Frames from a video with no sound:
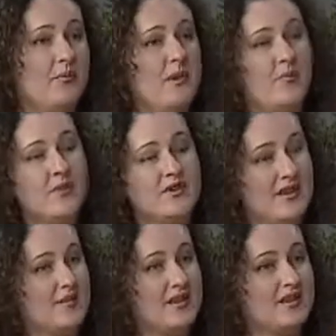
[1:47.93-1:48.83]
People
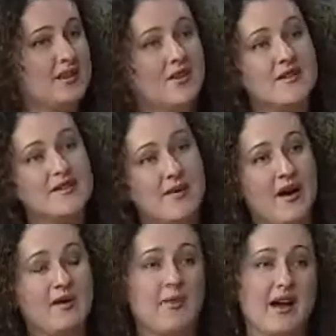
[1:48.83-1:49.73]
tell me that they're
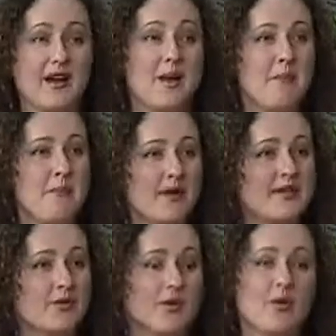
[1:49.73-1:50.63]
inspired by my
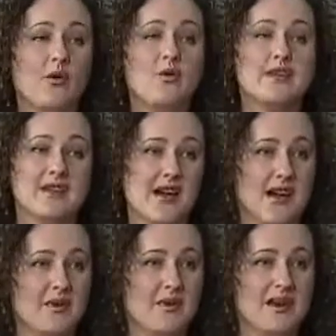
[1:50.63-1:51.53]
story all the
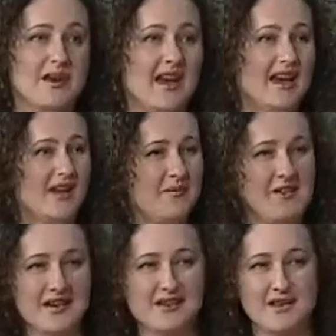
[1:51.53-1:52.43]
time. And not
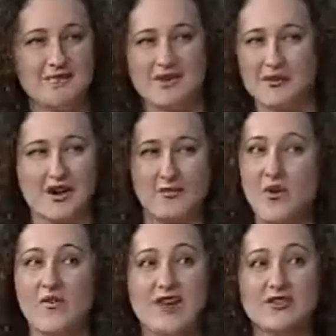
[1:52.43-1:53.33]
because I'm some kind of a
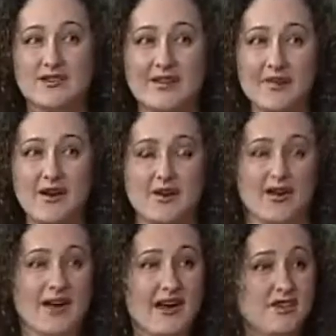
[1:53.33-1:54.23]
motivational
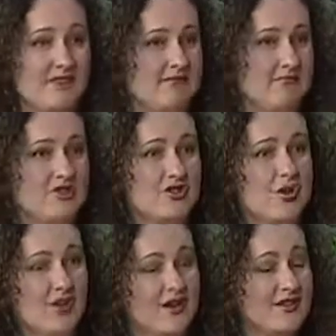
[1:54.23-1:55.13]
speaker. I
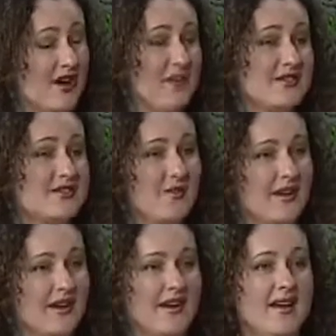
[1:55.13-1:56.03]
share my
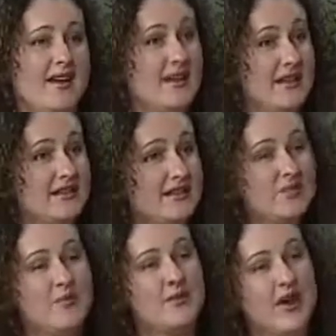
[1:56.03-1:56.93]
story, and I
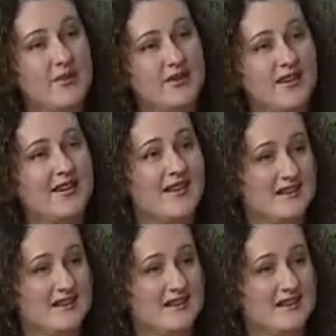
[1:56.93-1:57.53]
teach people how they can get started.